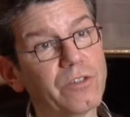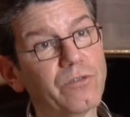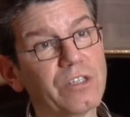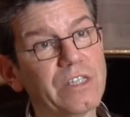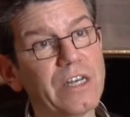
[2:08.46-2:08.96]

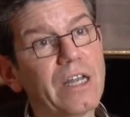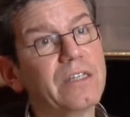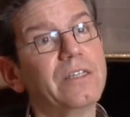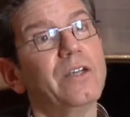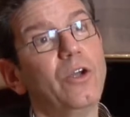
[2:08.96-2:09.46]
for us in
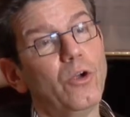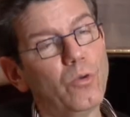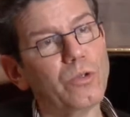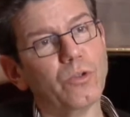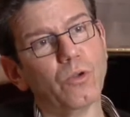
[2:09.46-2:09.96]
London,
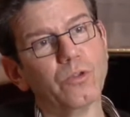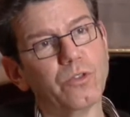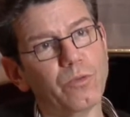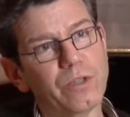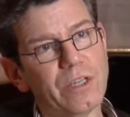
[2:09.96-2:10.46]
who was
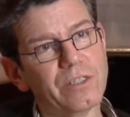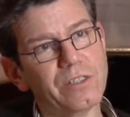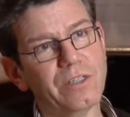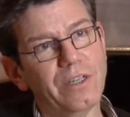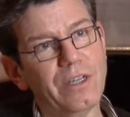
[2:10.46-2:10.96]
also with
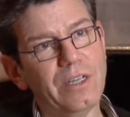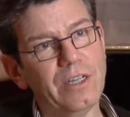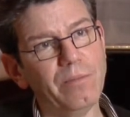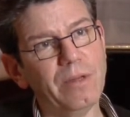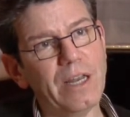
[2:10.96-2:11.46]
us
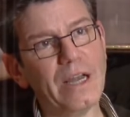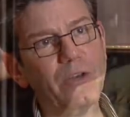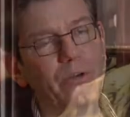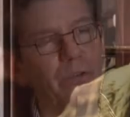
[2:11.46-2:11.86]
in Milano, and